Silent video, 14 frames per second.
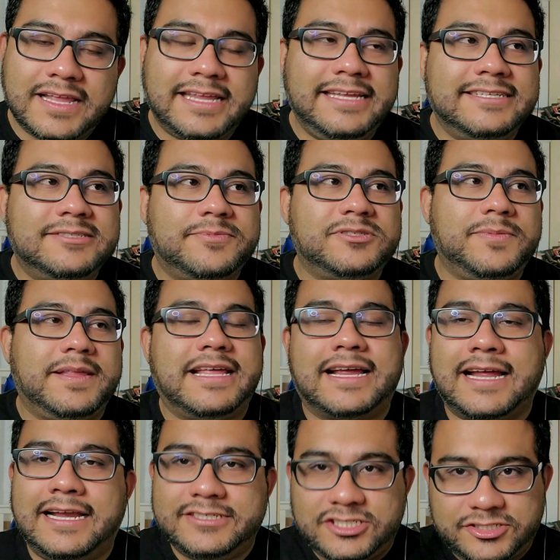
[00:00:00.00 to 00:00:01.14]
Like, he's supposed to be
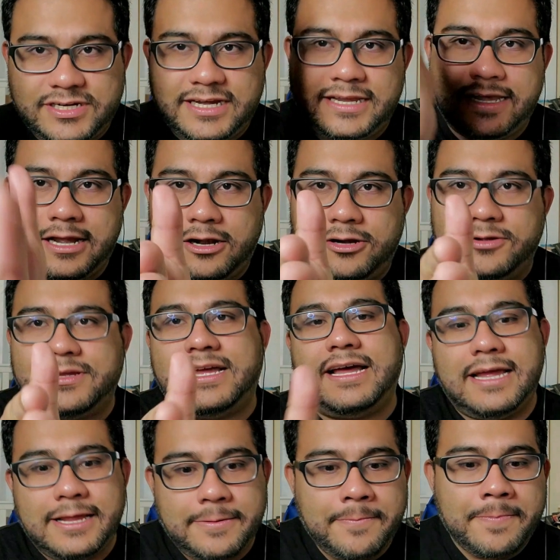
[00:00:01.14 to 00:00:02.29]
that kind of straight and narrow
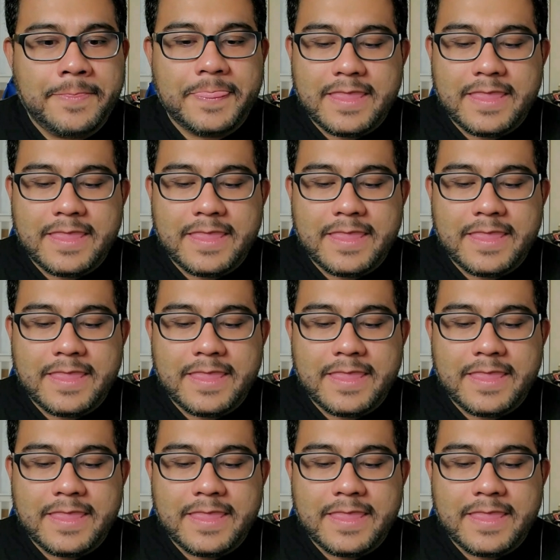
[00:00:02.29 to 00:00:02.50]
guy,